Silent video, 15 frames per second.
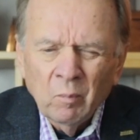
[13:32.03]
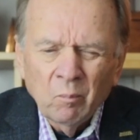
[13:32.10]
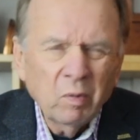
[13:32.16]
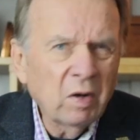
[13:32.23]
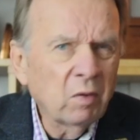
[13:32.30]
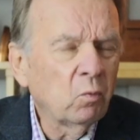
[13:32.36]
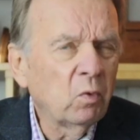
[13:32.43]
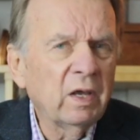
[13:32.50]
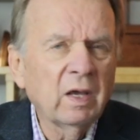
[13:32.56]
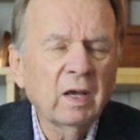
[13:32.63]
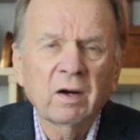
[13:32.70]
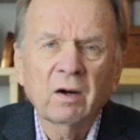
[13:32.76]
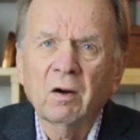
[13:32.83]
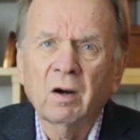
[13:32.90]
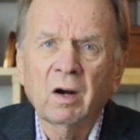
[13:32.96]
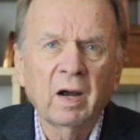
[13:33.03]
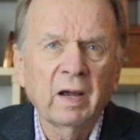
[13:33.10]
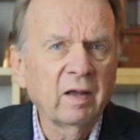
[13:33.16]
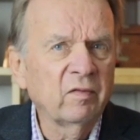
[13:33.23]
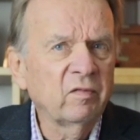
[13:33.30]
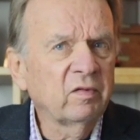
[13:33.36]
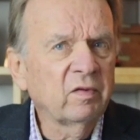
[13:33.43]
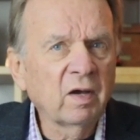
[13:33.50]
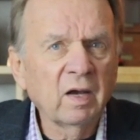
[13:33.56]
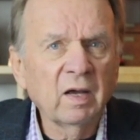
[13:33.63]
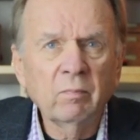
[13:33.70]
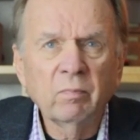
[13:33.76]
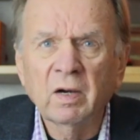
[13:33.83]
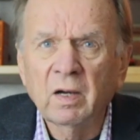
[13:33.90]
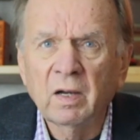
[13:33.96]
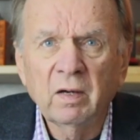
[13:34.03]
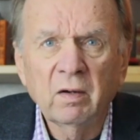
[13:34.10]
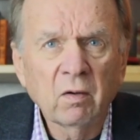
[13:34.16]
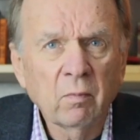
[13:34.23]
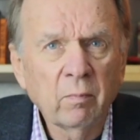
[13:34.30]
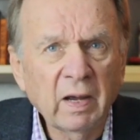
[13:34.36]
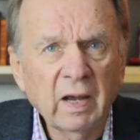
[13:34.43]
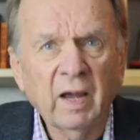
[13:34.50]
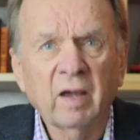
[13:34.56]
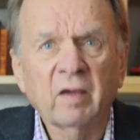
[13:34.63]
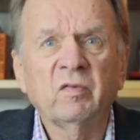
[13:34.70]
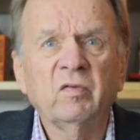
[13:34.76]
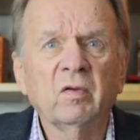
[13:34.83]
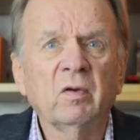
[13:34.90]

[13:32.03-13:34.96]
but we had our hands tied behind our backs.